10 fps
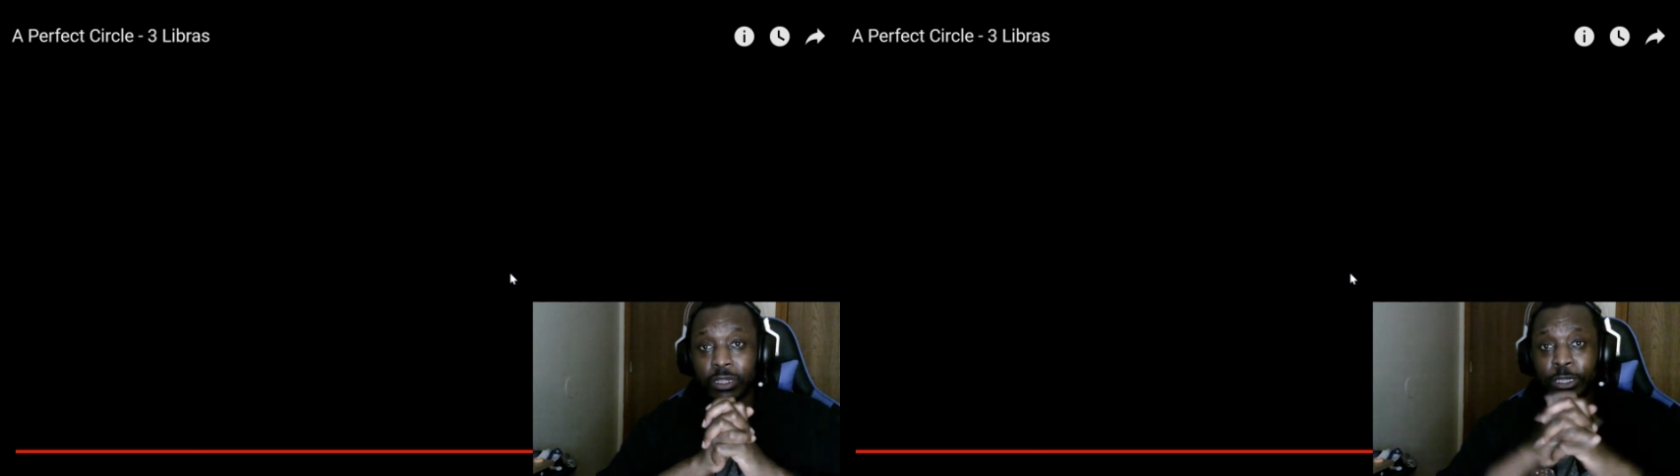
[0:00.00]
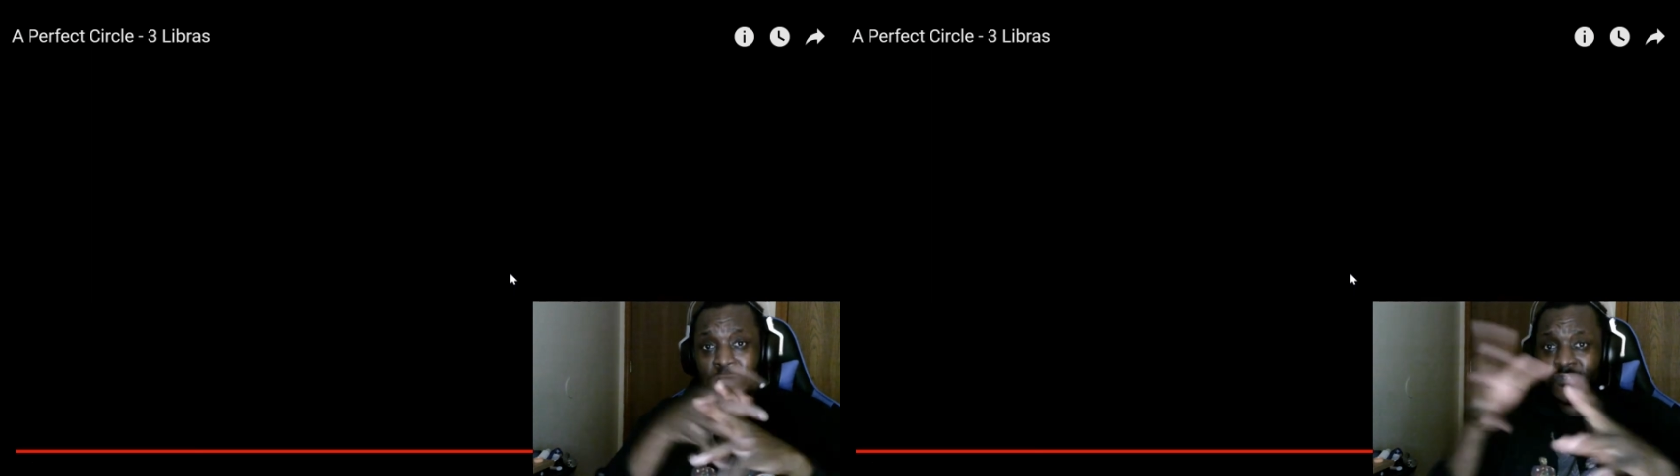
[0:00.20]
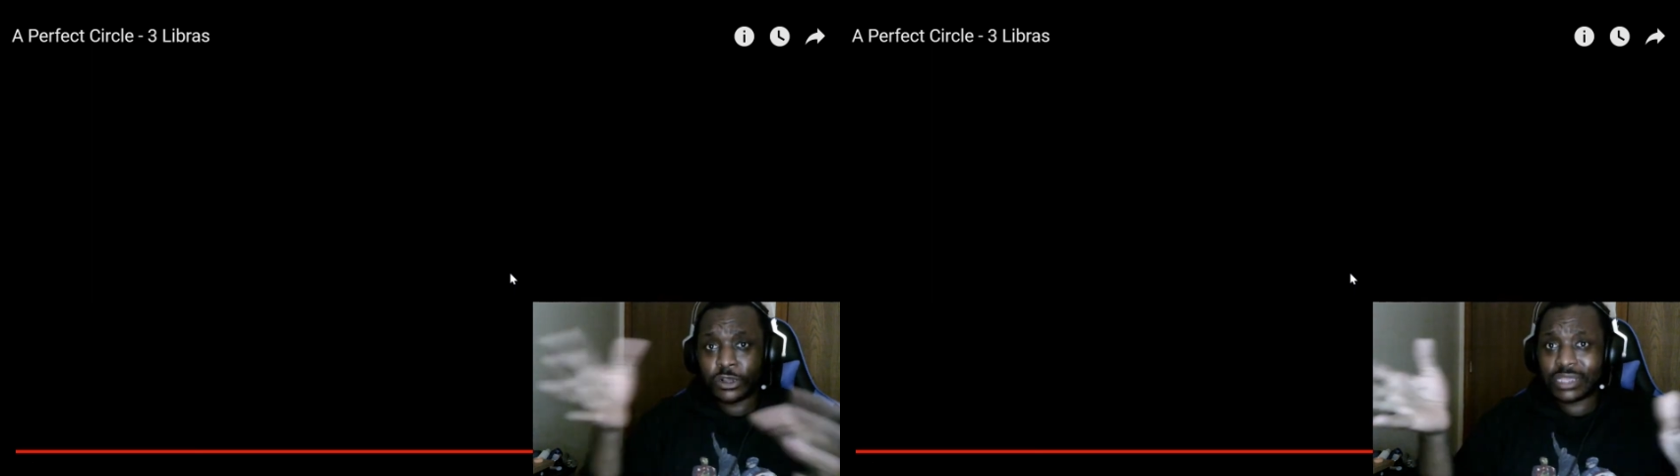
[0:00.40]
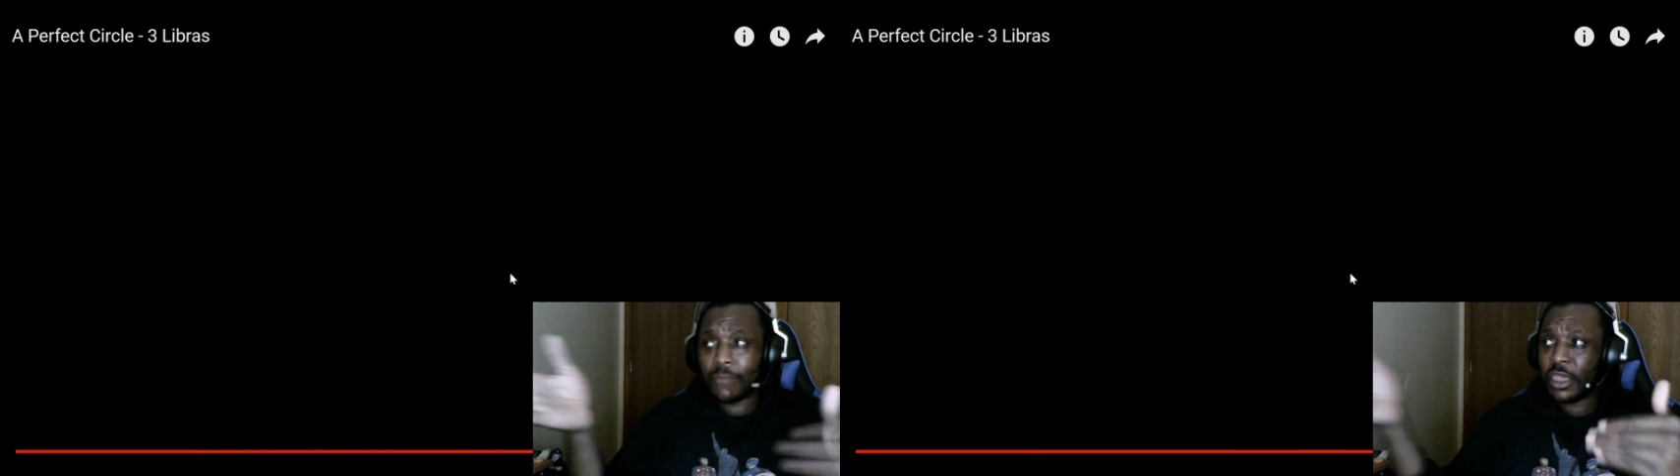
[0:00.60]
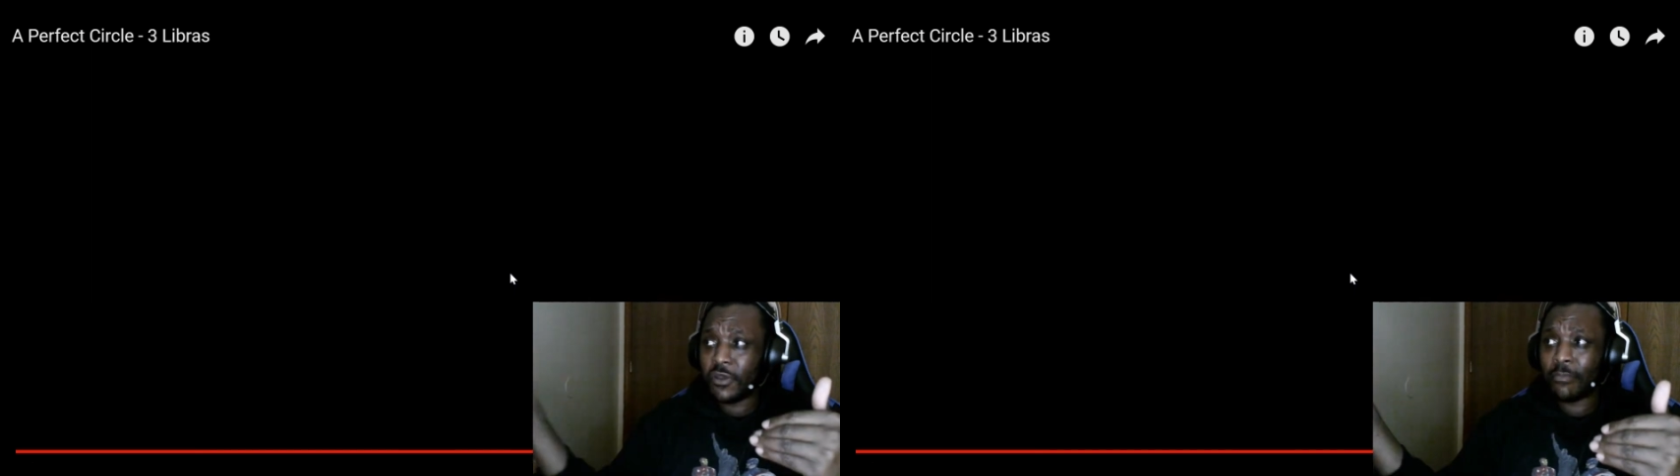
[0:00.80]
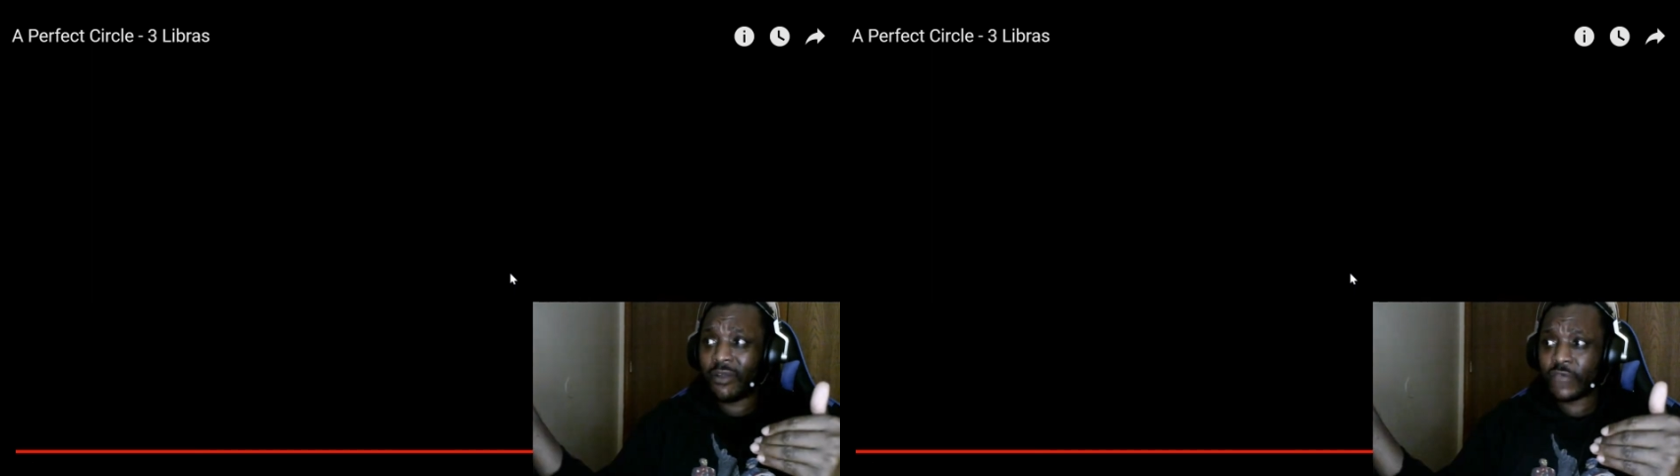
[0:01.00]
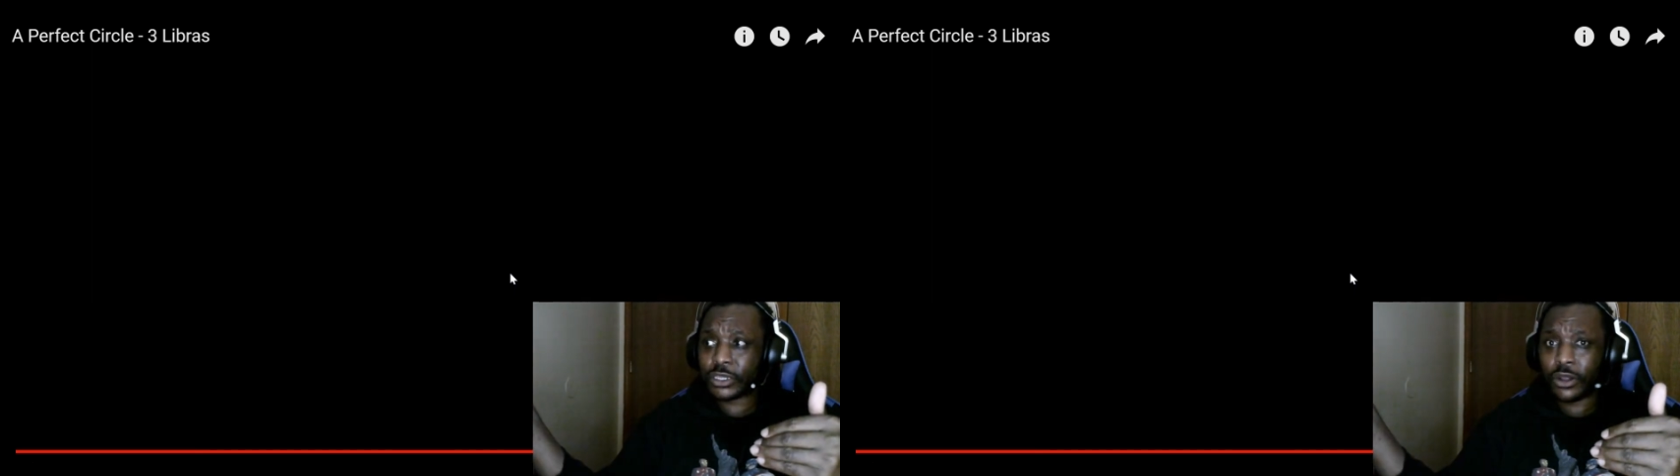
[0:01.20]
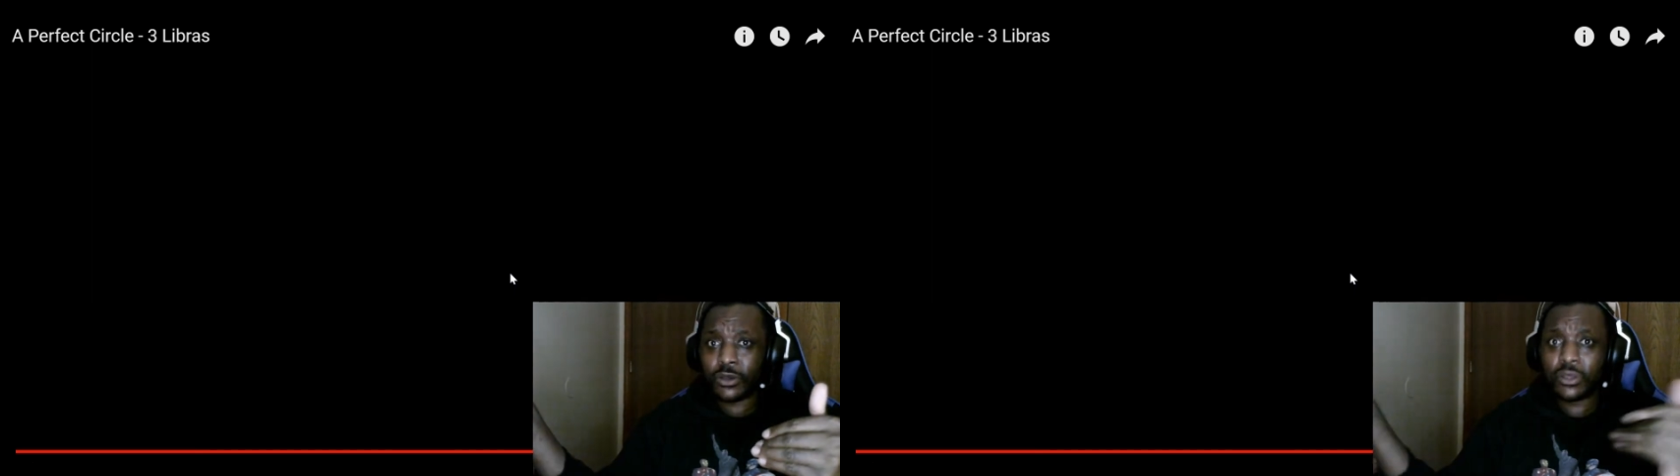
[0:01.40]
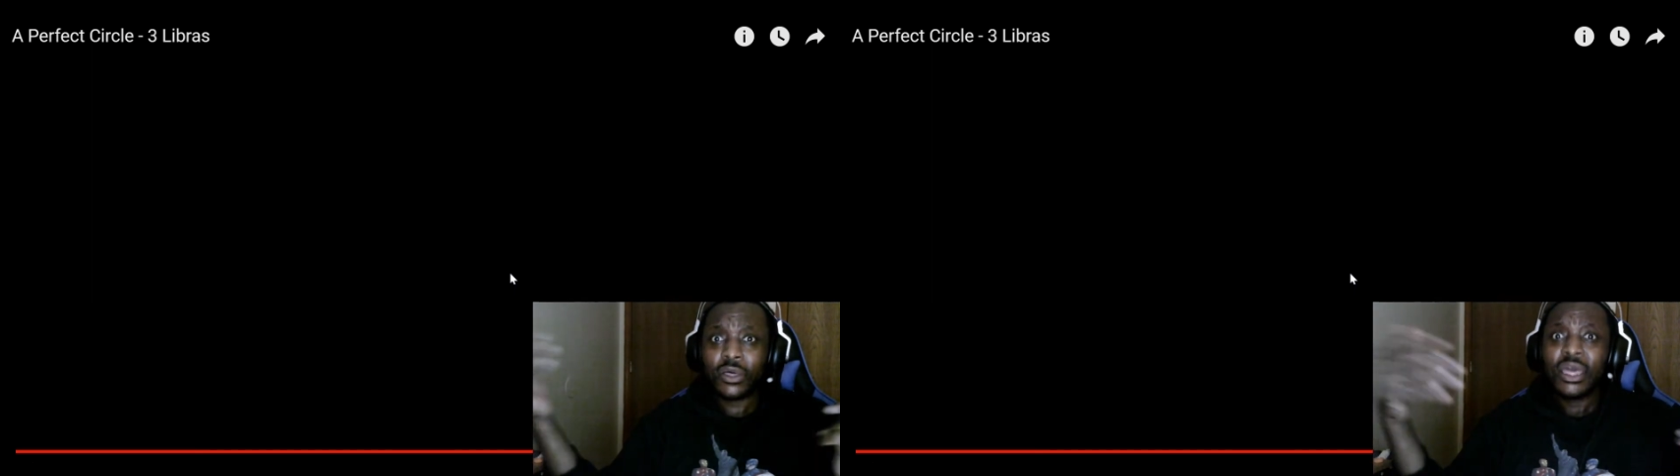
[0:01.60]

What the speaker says: If this is your first time hearing Perfect Circle?